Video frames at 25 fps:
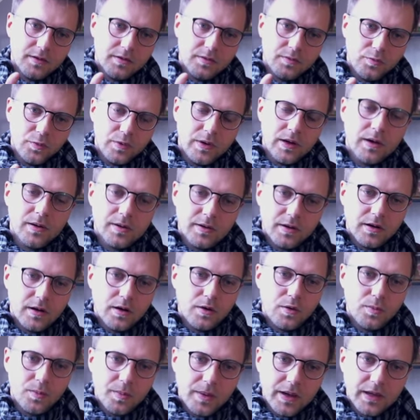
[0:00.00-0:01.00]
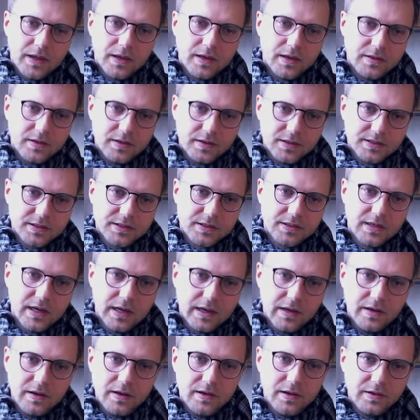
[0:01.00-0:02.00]
we are now making this
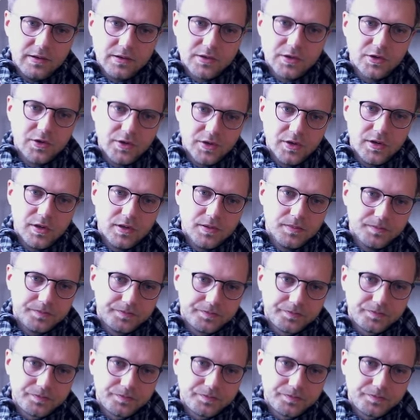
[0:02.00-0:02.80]
10 internal